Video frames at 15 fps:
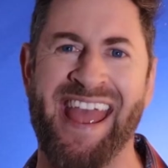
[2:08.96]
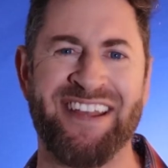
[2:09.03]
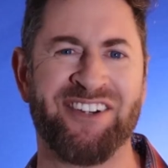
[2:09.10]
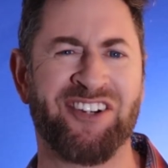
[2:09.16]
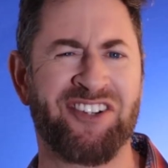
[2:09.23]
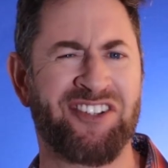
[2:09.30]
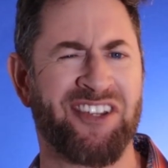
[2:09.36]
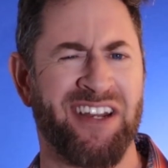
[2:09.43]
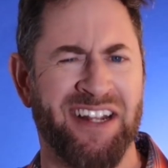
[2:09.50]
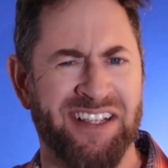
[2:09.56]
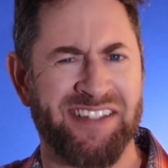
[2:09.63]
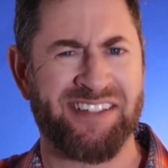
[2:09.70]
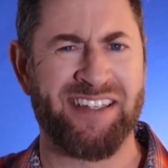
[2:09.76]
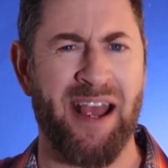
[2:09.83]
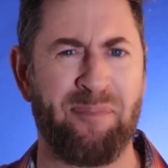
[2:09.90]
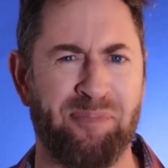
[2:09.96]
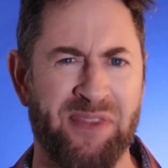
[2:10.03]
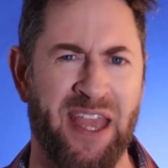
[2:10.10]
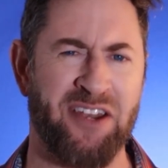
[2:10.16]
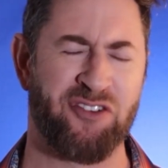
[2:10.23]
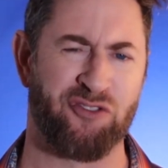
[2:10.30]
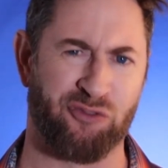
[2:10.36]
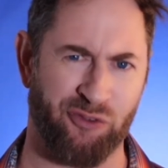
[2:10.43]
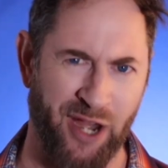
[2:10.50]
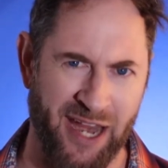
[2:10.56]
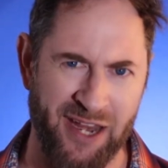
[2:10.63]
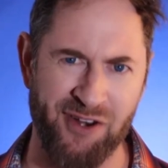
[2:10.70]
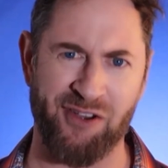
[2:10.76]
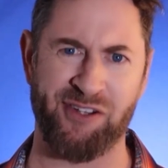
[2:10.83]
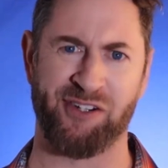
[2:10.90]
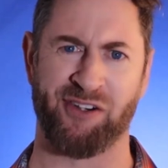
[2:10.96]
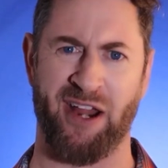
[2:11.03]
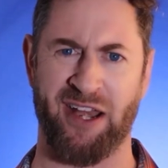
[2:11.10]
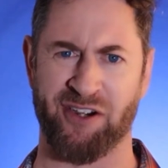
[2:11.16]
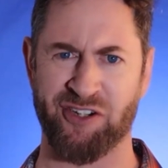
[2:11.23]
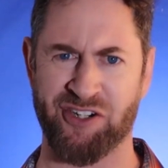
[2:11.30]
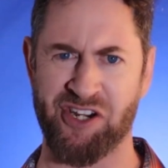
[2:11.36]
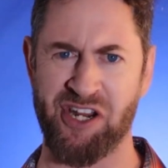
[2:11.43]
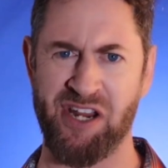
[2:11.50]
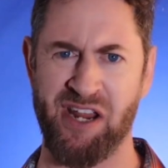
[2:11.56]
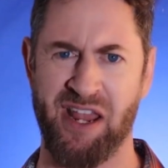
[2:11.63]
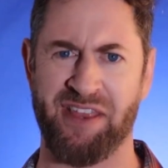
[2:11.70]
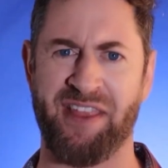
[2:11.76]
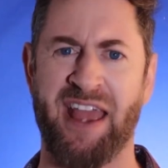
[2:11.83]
And you're just gonna accept that drain on your energy,